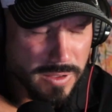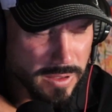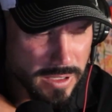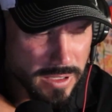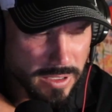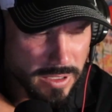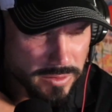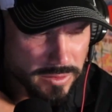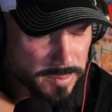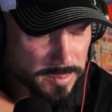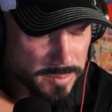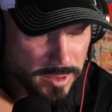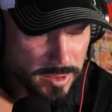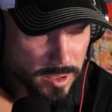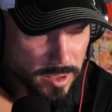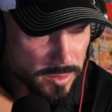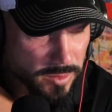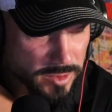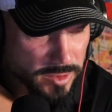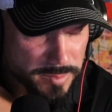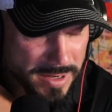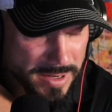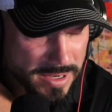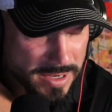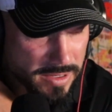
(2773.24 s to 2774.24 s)
There's
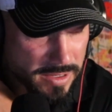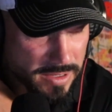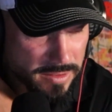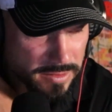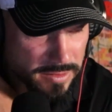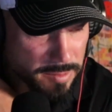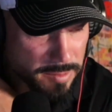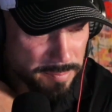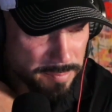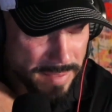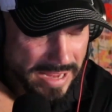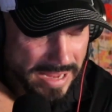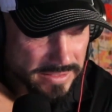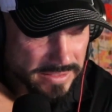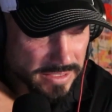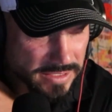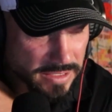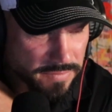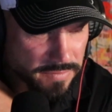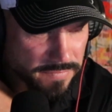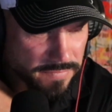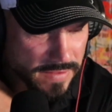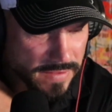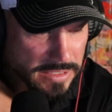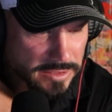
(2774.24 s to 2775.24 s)
been debates
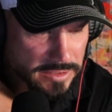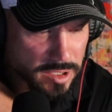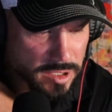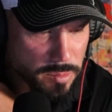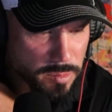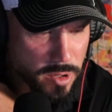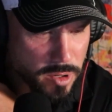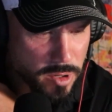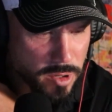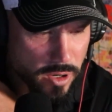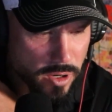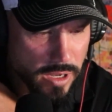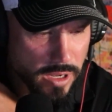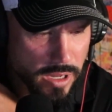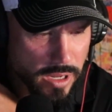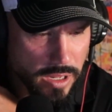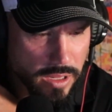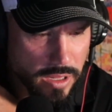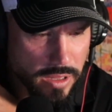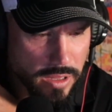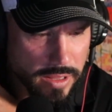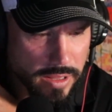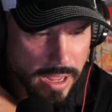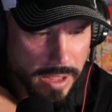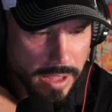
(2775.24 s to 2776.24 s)
in the fitness
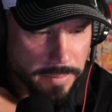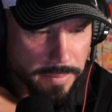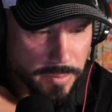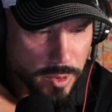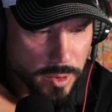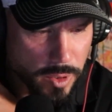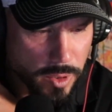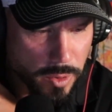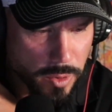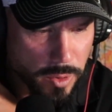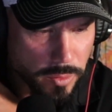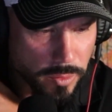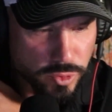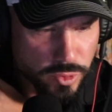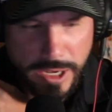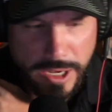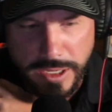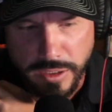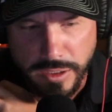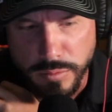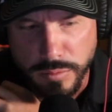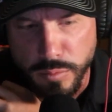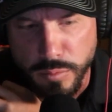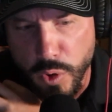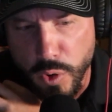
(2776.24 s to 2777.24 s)
community that,
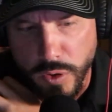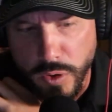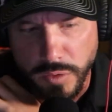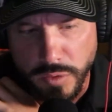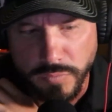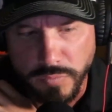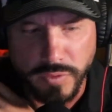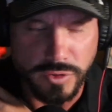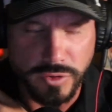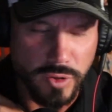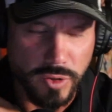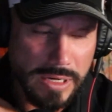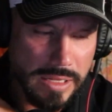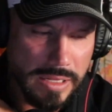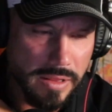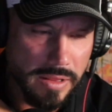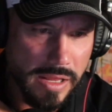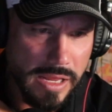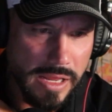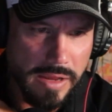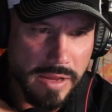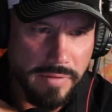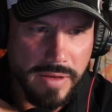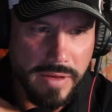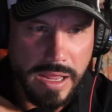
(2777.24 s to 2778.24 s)
training in the morning versus training
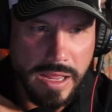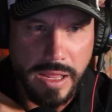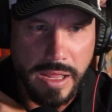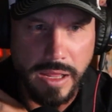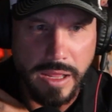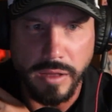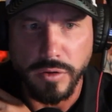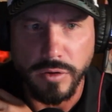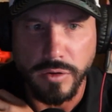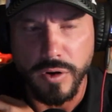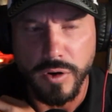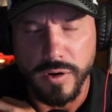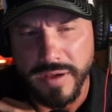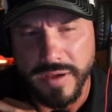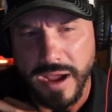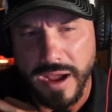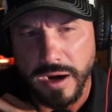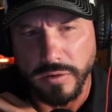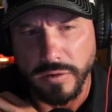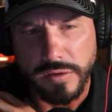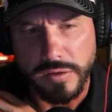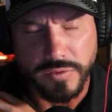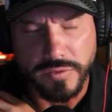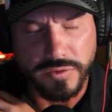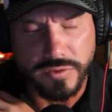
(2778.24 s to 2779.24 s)
in the evening,
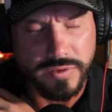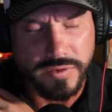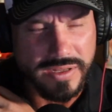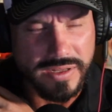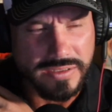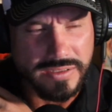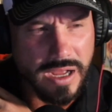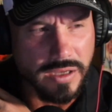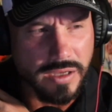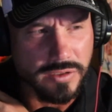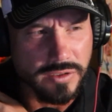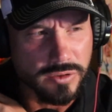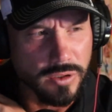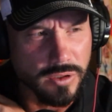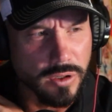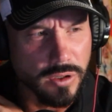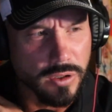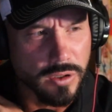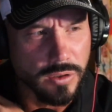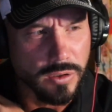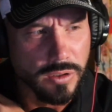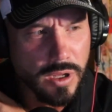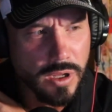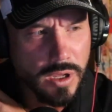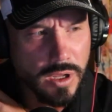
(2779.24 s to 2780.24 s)
higher levels of
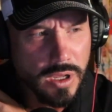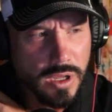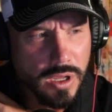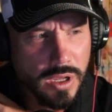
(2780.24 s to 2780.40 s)
testosterone.